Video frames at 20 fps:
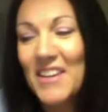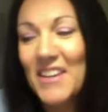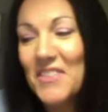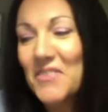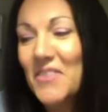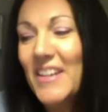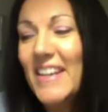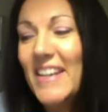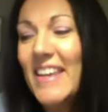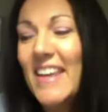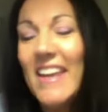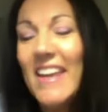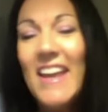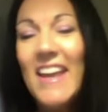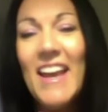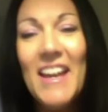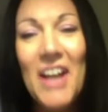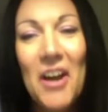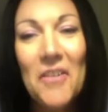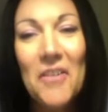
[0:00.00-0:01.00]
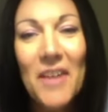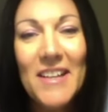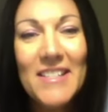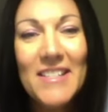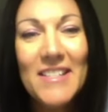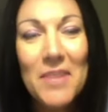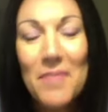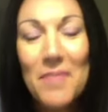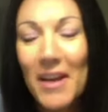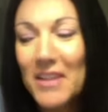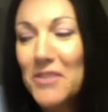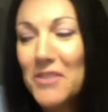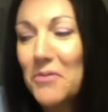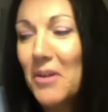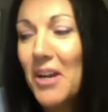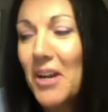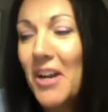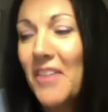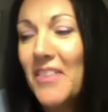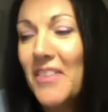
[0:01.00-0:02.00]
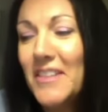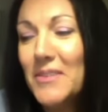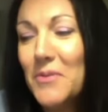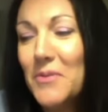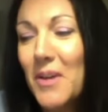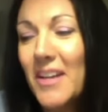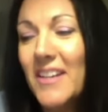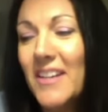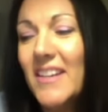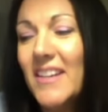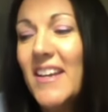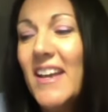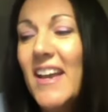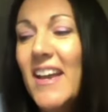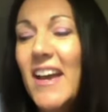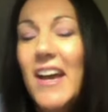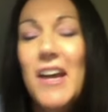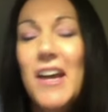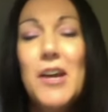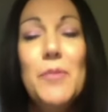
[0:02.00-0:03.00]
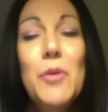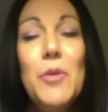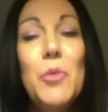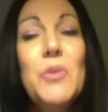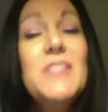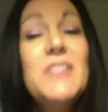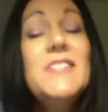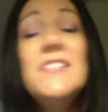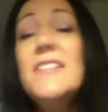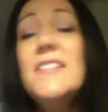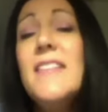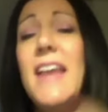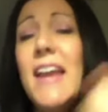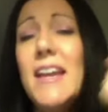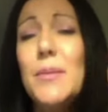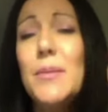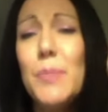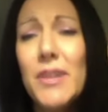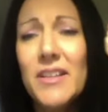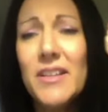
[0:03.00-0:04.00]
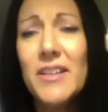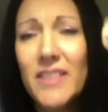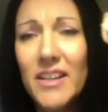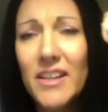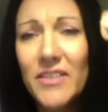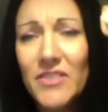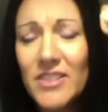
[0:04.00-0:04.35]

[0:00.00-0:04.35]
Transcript: We cannot wait to get back to work on this one. Um, it was delayed, but it lives